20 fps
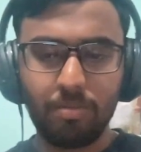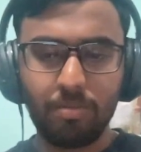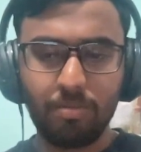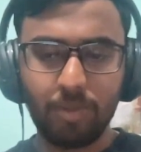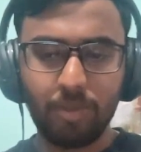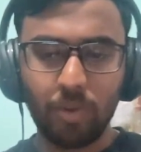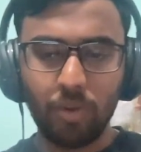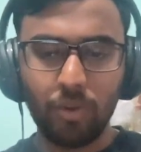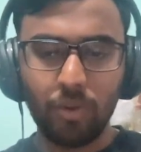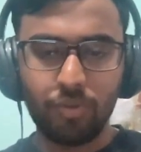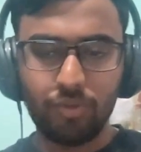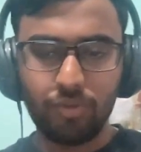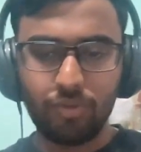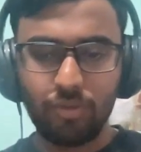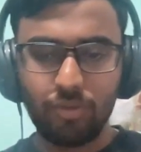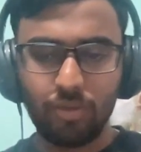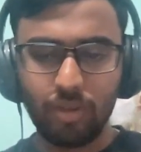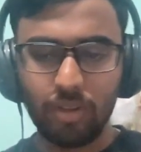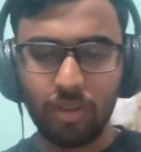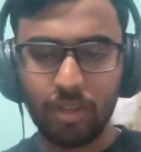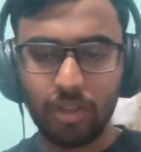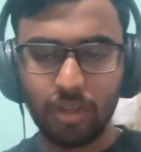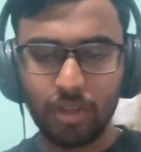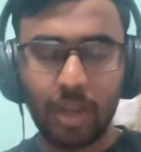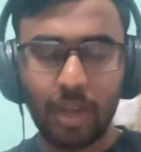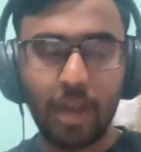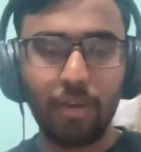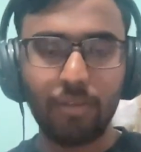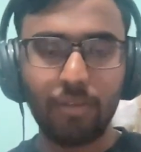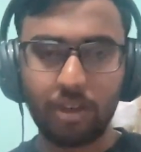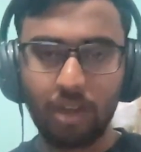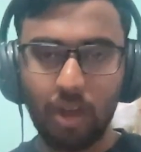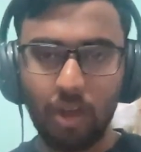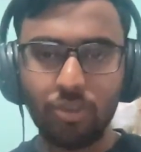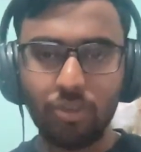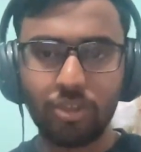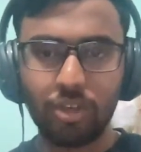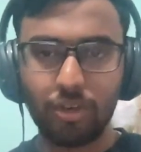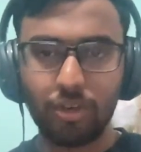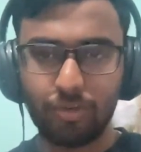the kind of
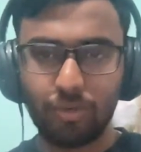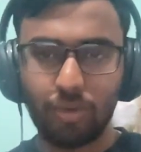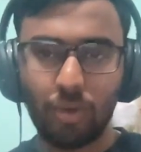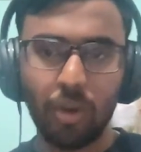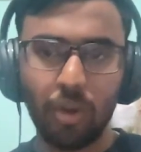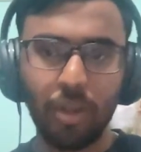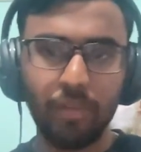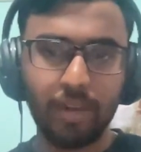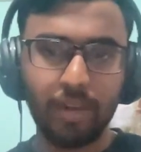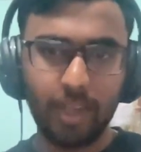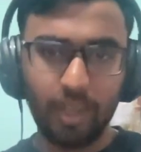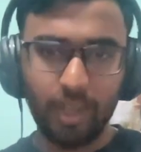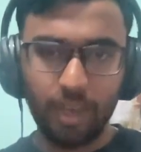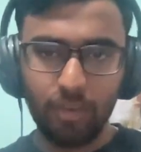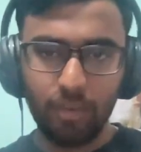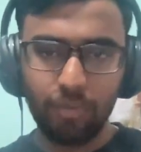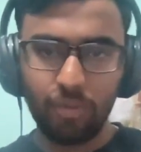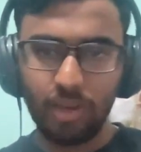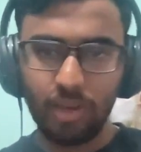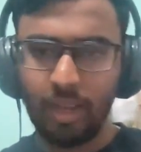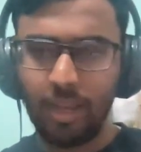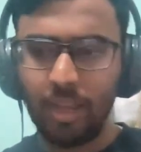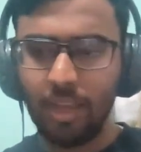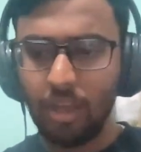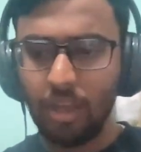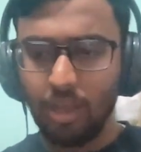accounts that you're following very carefully,